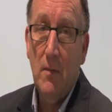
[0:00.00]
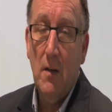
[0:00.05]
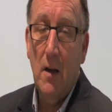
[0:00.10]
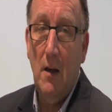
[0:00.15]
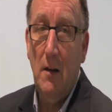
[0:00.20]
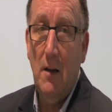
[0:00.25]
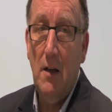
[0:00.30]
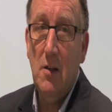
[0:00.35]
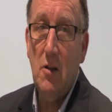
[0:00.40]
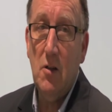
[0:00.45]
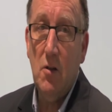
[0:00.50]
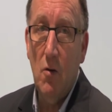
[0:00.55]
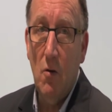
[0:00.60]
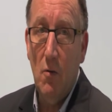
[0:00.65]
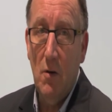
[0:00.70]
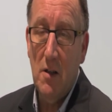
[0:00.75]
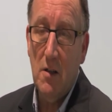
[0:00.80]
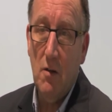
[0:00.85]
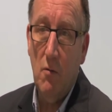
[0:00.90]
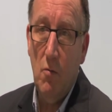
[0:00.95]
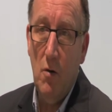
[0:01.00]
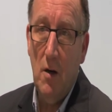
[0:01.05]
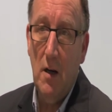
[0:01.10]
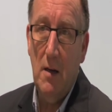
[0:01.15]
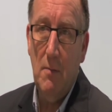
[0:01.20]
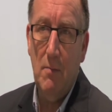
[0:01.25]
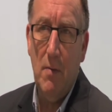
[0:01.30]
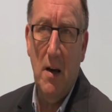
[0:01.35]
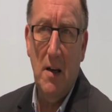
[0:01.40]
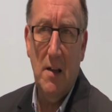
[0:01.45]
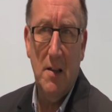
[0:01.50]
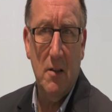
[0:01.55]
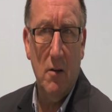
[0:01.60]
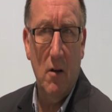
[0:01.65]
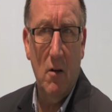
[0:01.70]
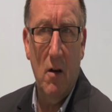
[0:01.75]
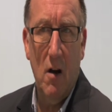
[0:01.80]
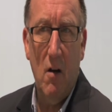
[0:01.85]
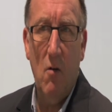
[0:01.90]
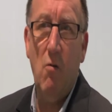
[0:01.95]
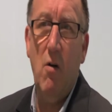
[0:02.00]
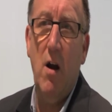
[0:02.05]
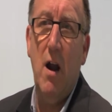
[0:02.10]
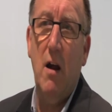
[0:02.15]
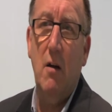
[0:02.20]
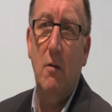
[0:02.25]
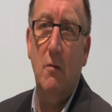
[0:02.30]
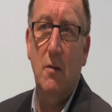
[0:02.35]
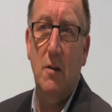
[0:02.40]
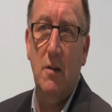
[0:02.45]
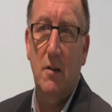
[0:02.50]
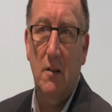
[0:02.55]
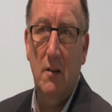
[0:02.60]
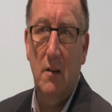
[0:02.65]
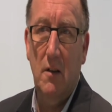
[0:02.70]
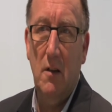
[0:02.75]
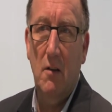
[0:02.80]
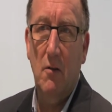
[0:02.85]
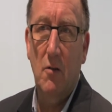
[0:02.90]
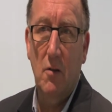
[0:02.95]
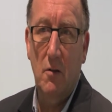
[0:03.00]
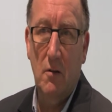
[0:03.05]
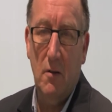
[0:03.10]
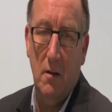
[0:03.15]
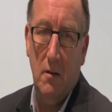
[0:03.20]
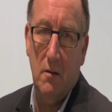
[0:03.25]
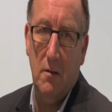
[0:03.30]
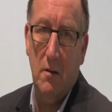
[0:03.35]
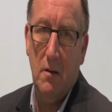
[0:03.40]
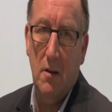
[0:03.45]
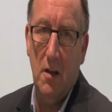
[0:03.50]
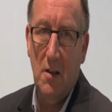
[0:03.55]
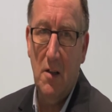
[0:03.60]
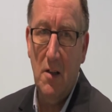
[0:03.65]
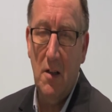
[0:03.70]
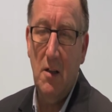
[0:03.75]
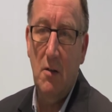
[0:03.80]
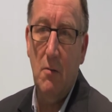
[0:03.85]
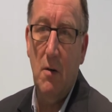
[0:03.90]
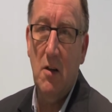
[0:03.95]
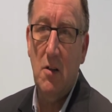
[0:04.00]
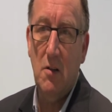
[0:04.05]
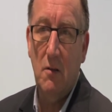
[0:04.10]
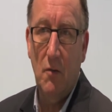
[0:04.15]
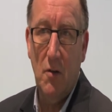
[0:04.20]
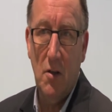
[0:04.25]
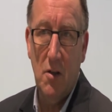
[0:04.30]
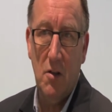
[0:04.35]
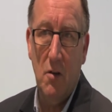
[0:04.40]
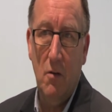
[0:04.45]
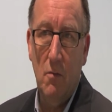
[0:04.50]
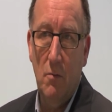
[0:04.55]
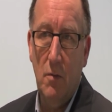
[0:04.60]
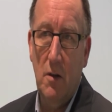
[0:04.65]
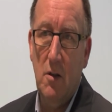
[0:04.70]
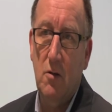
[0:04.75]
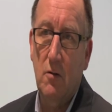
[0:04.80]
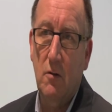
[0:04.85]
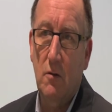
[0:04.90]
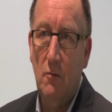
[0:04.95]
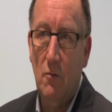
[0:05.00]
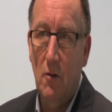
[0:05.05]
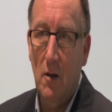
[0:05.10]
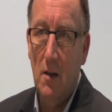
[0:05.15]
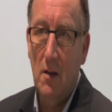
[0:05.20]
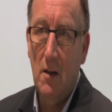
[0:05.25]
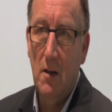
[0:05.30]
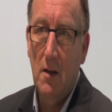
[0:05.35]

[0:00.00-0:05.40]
And these stories are really based around, you know, the continuation of the zombie genre.